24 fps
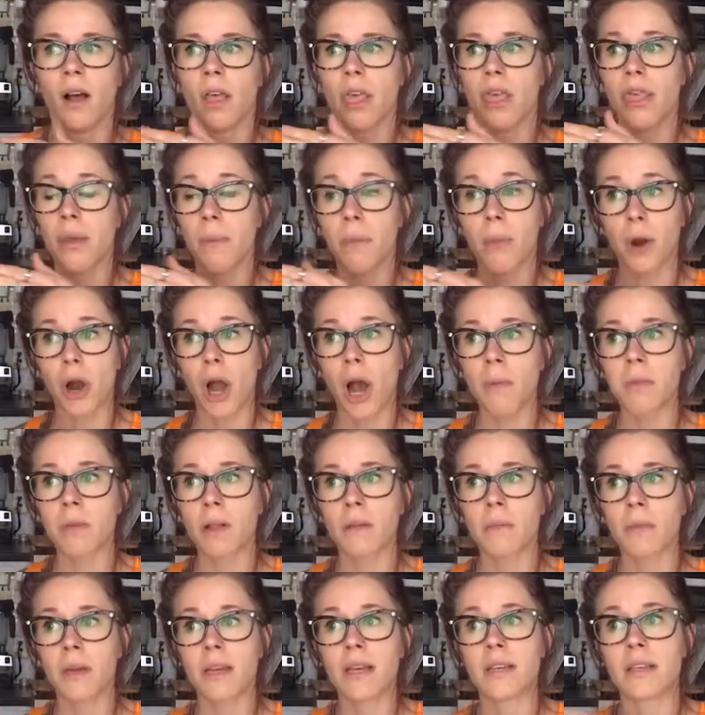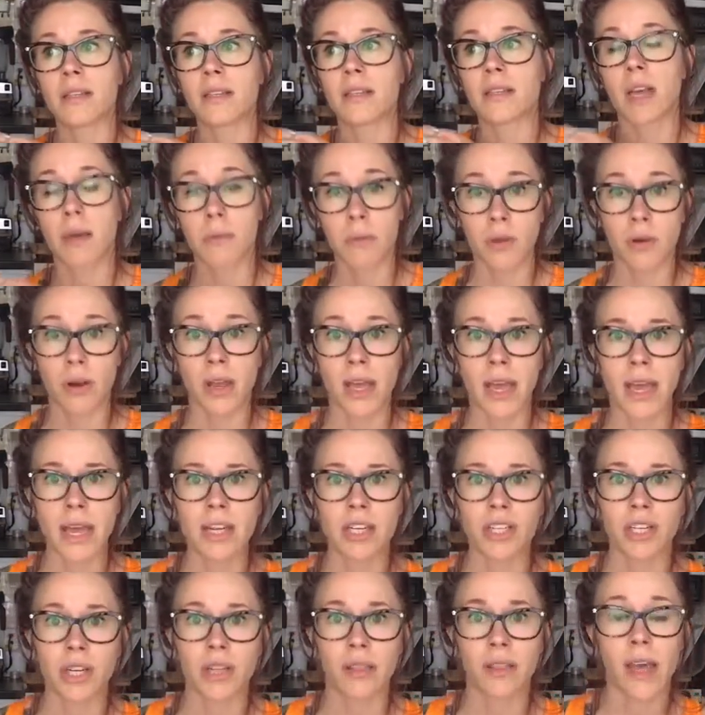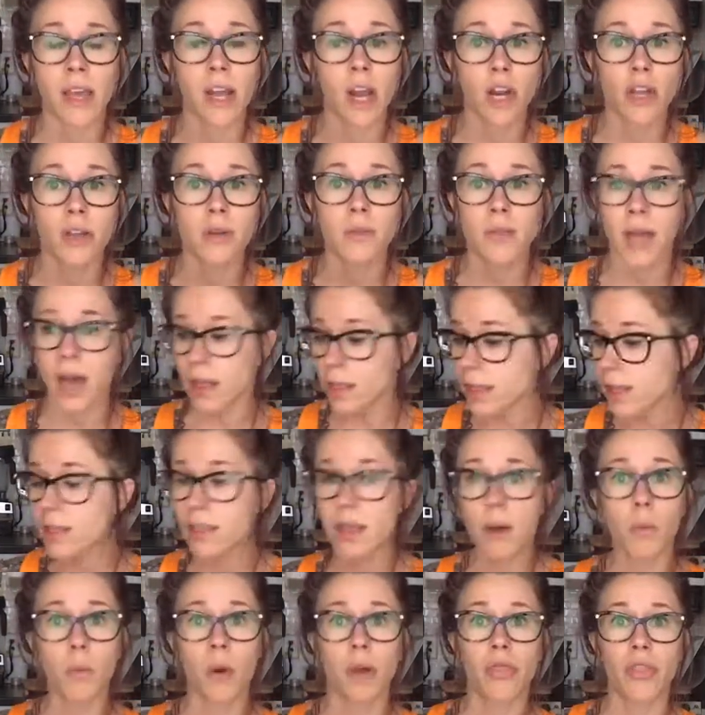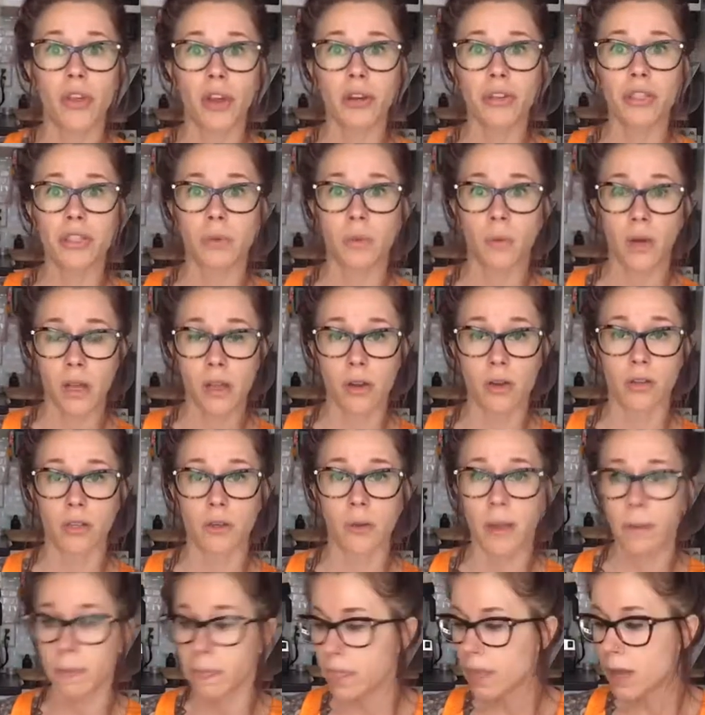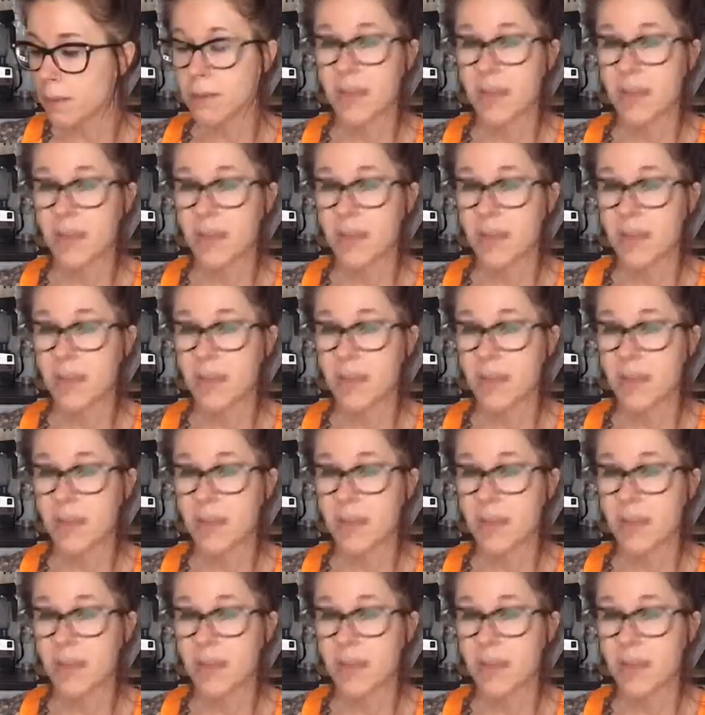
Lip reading: The problem is communication. Like, are you telling them what you're doing?